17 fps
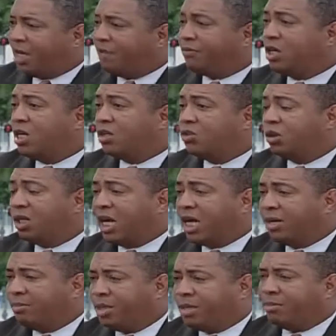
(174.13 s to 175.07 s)
I've talked to a
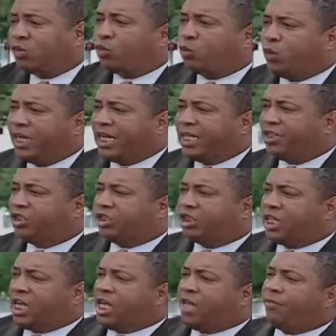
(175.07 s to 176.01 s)
lot of members, we didn't
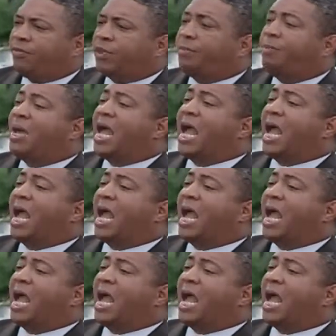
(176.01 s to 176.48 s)
see the